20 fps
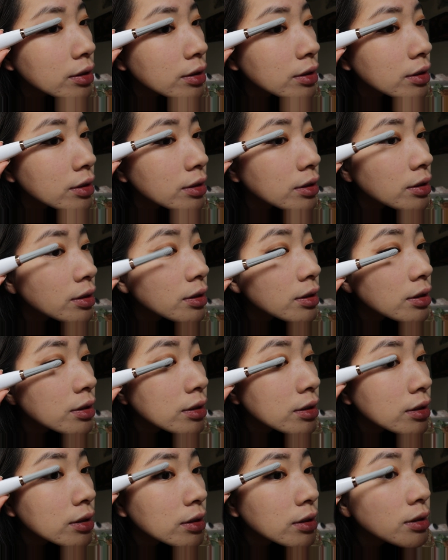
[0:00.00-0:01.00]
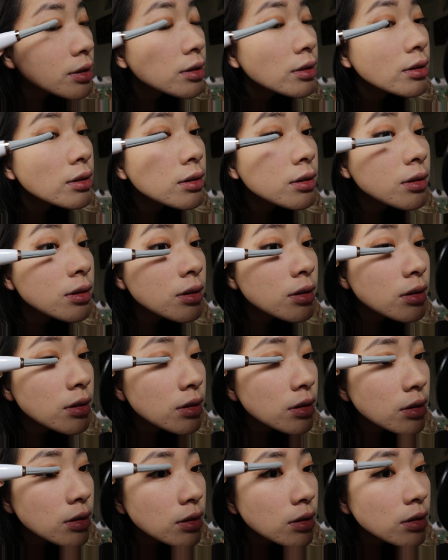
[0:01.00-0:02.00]

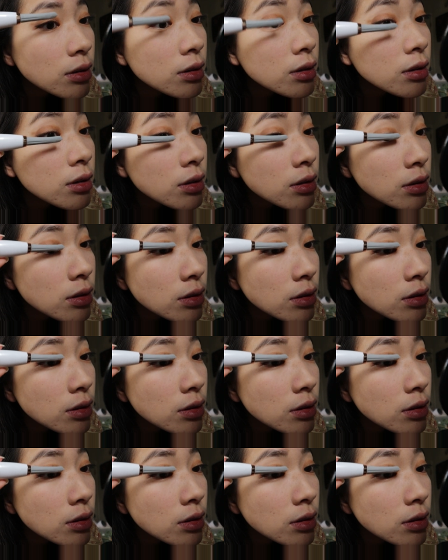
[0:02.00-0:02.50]
(no one is talking)